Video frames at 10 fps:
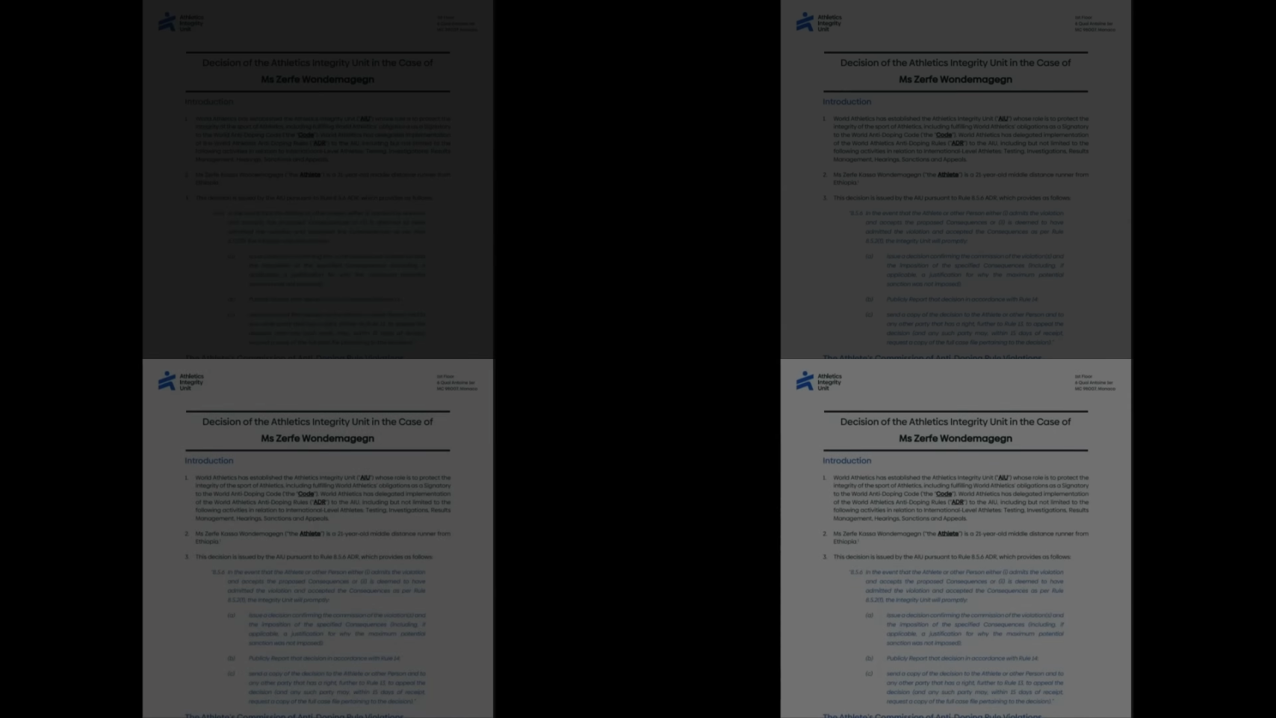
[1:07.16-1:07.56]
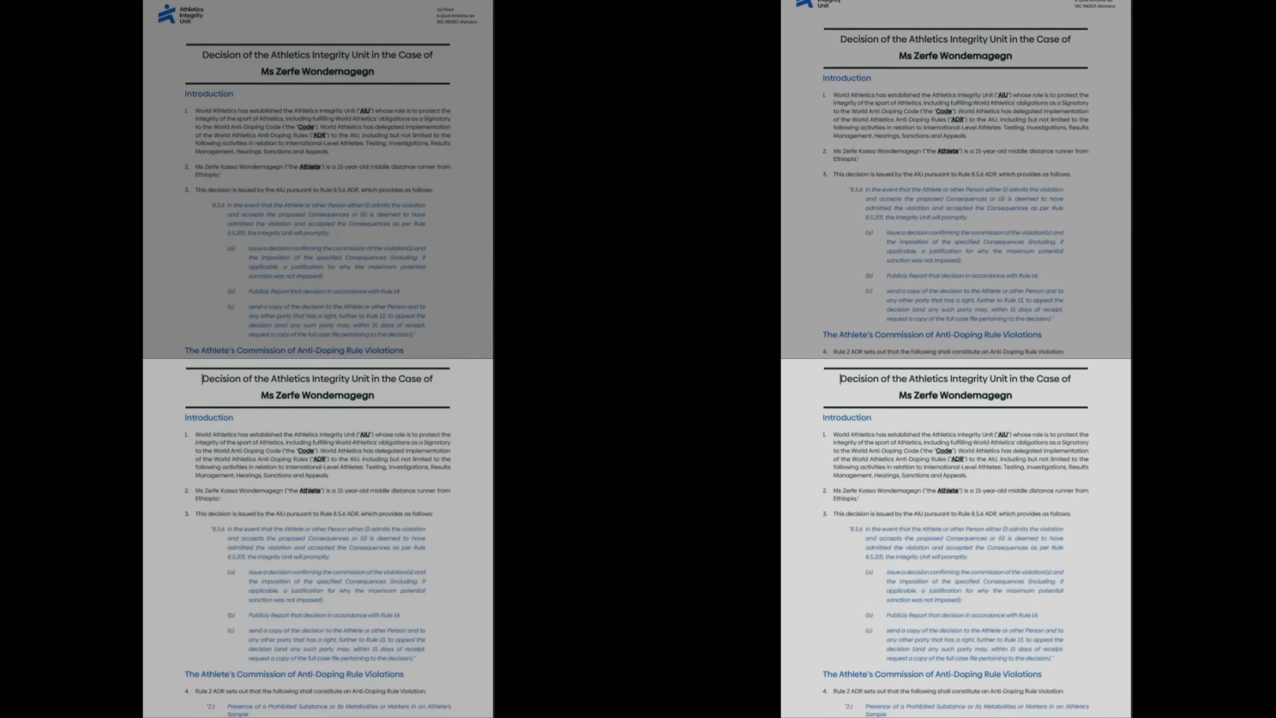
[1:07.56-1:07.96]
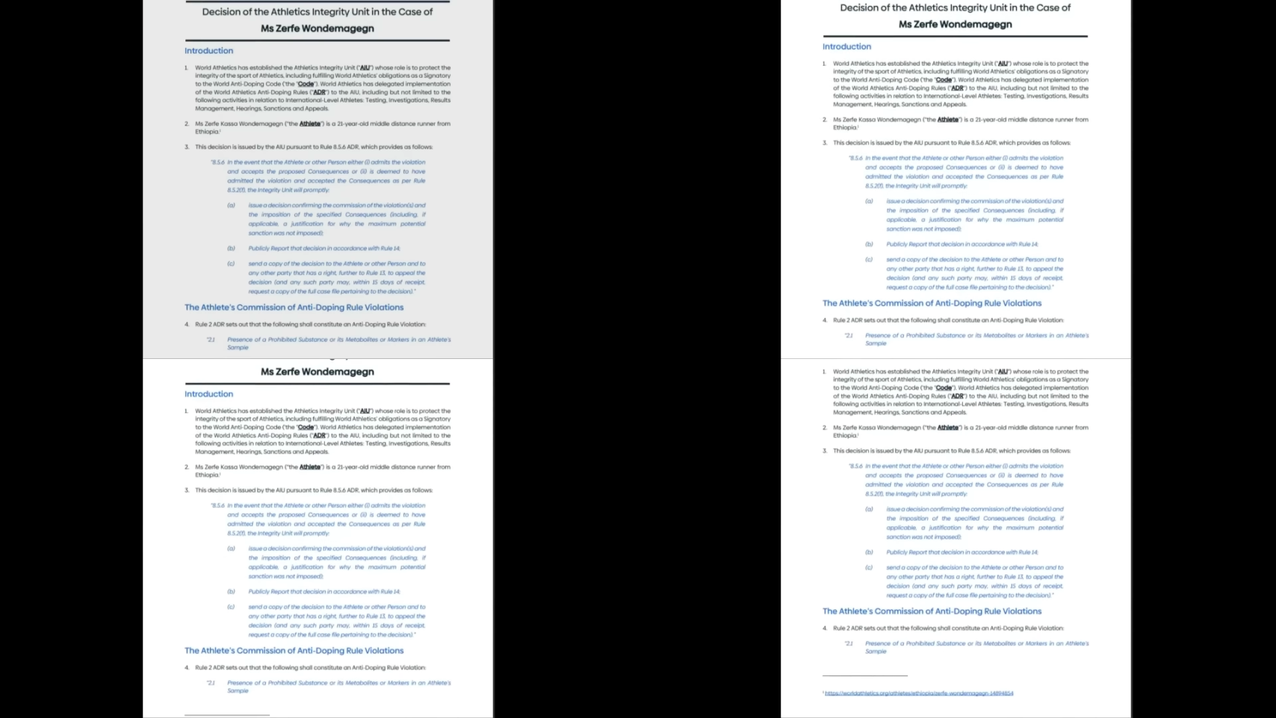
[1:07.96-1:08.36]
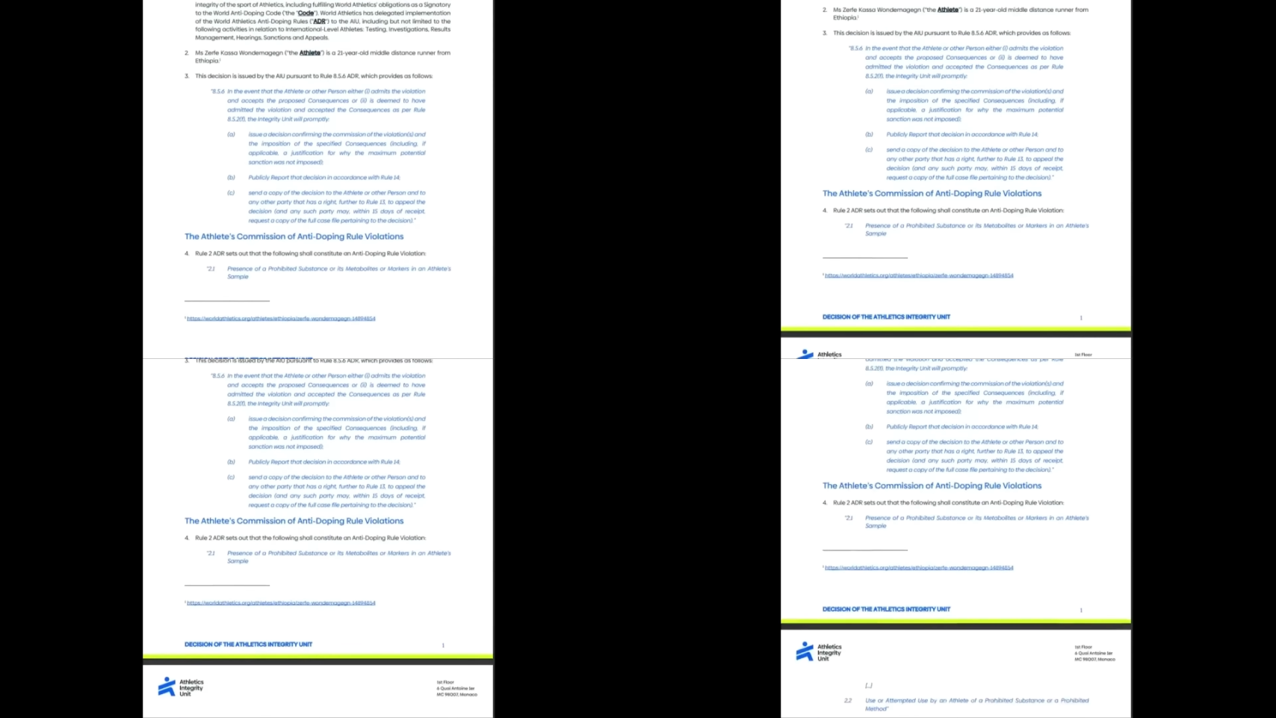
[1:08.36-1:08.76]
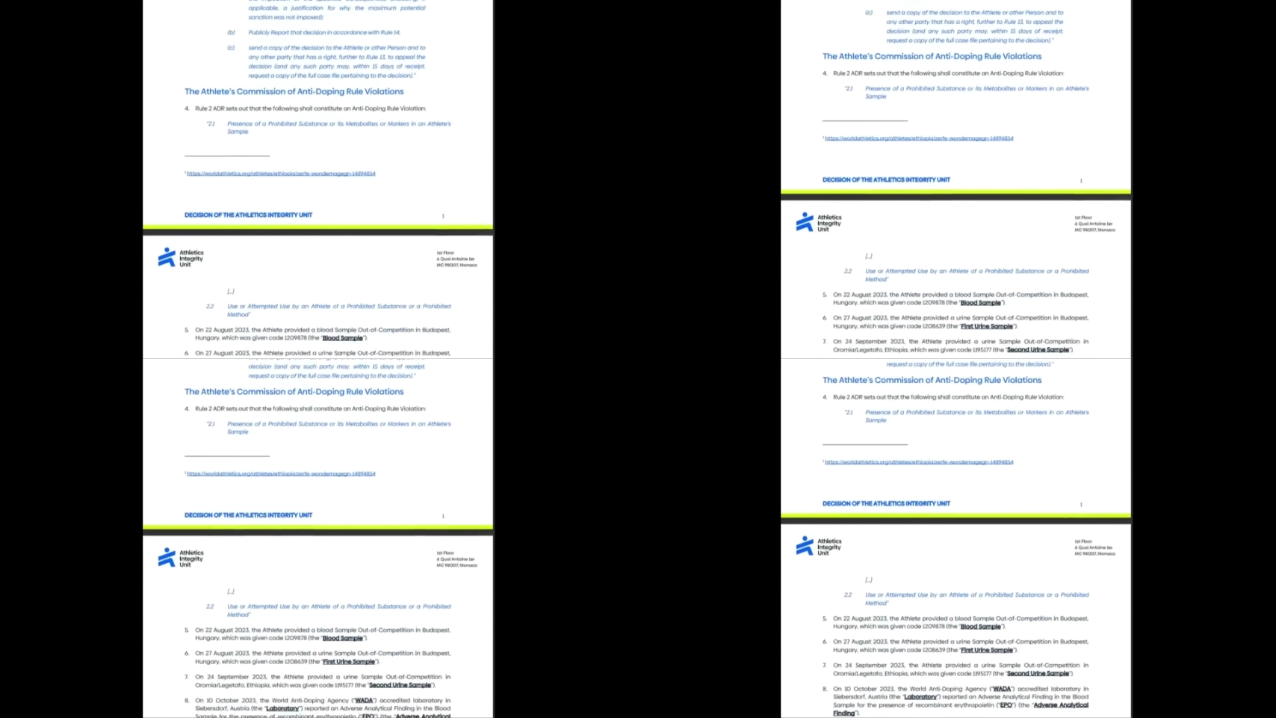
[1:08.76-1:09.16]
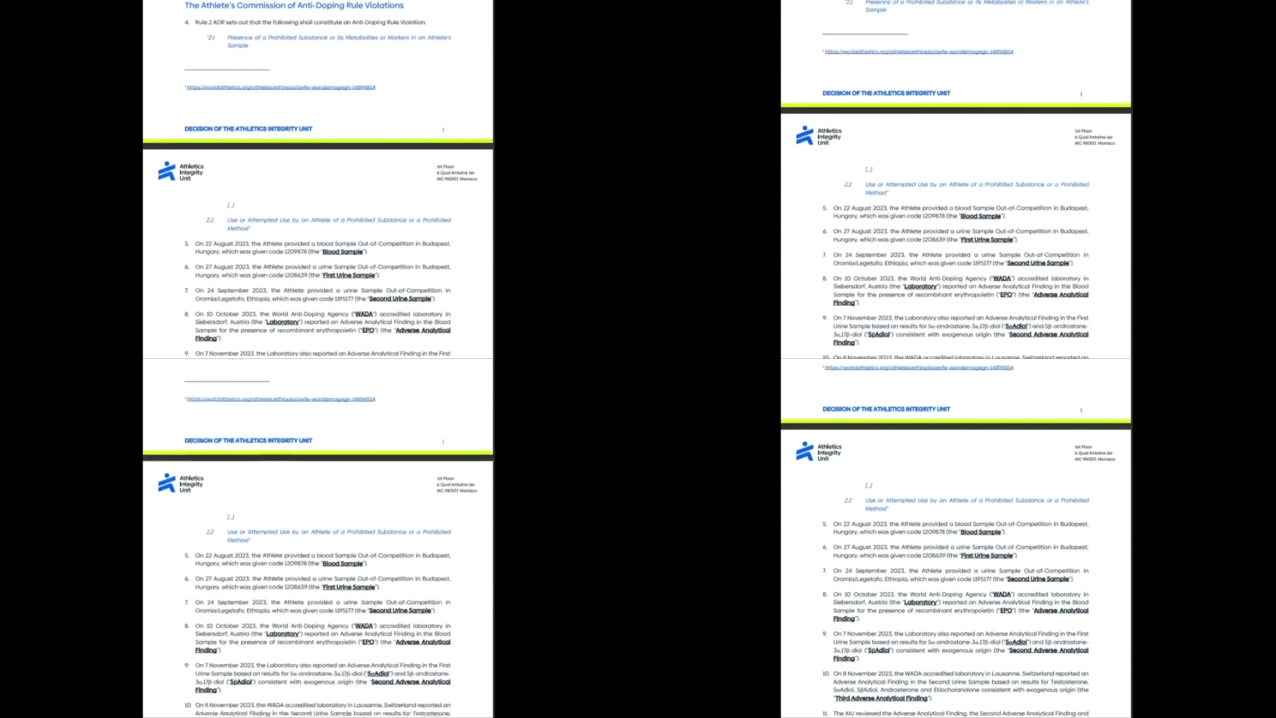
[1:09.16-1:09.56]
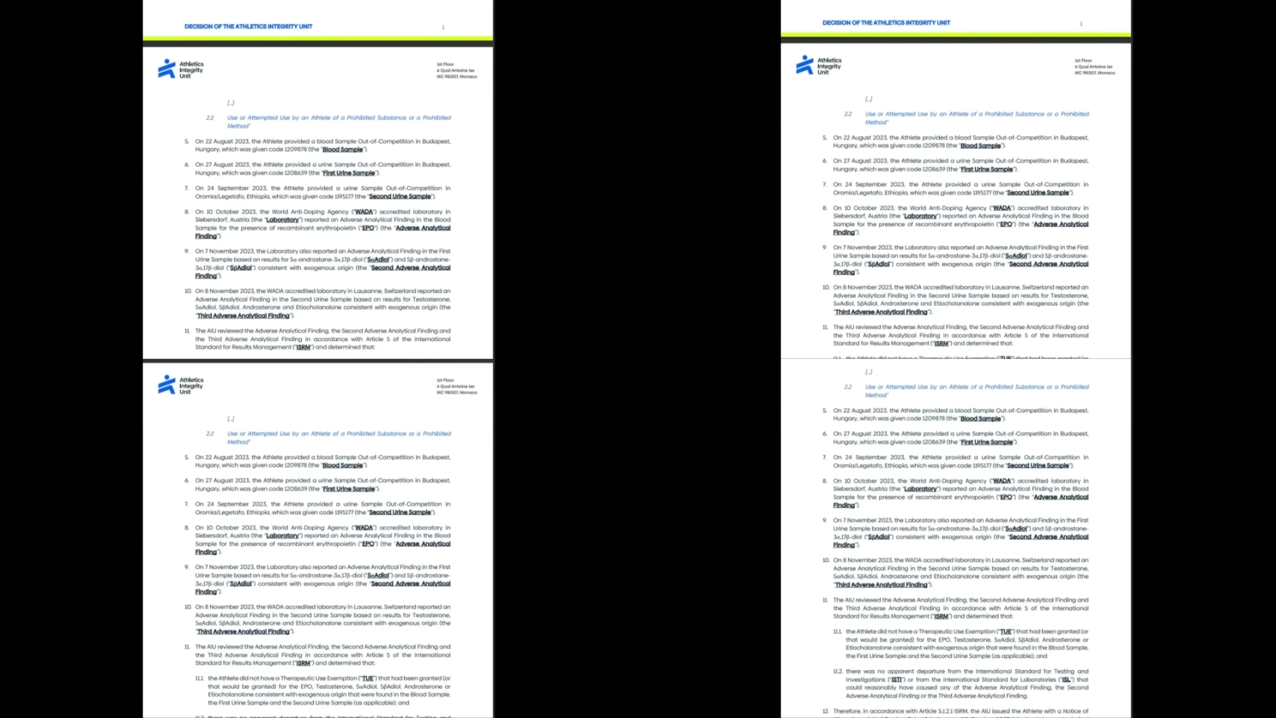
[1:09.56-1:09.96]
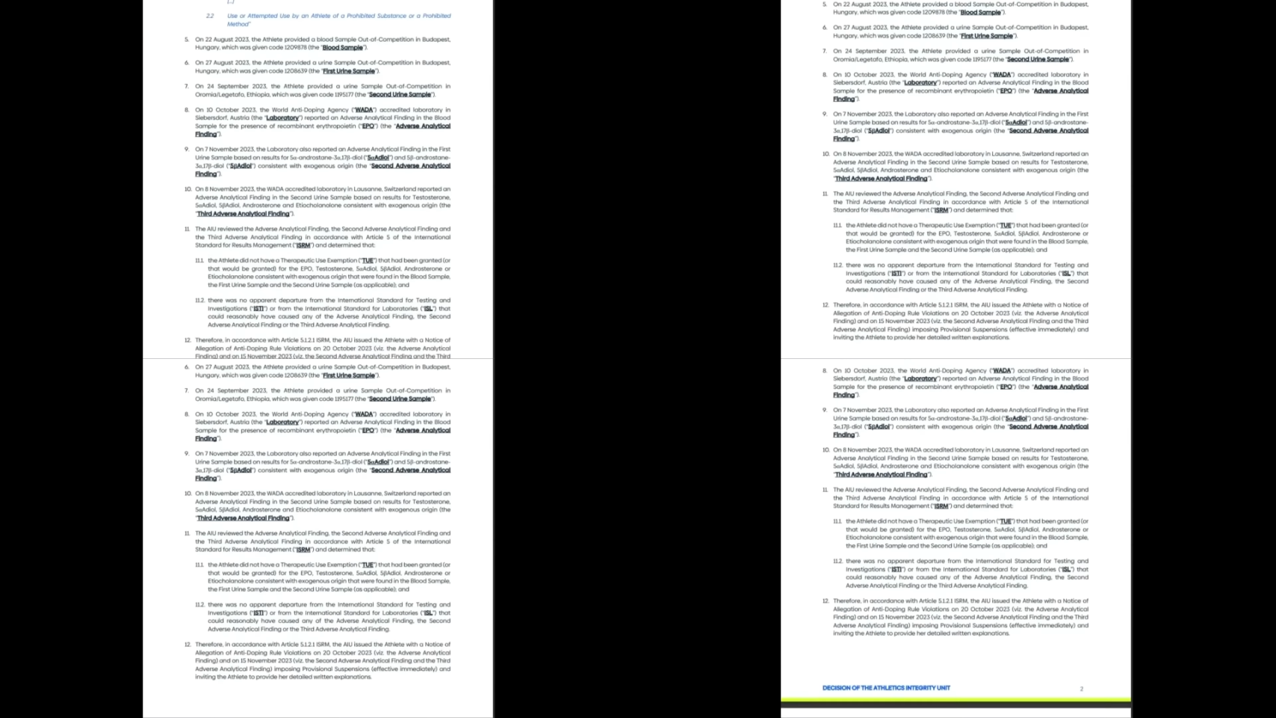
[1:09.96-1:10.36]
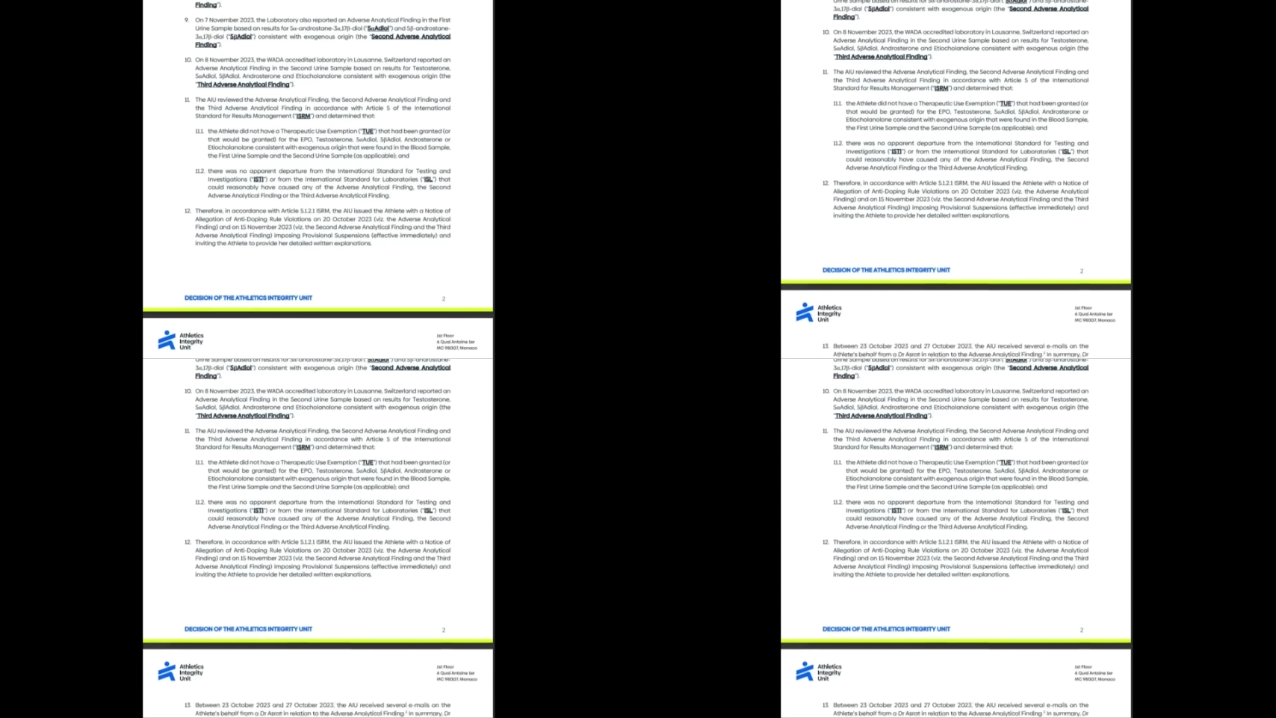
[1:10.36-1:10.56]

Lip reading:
(no speaker visible)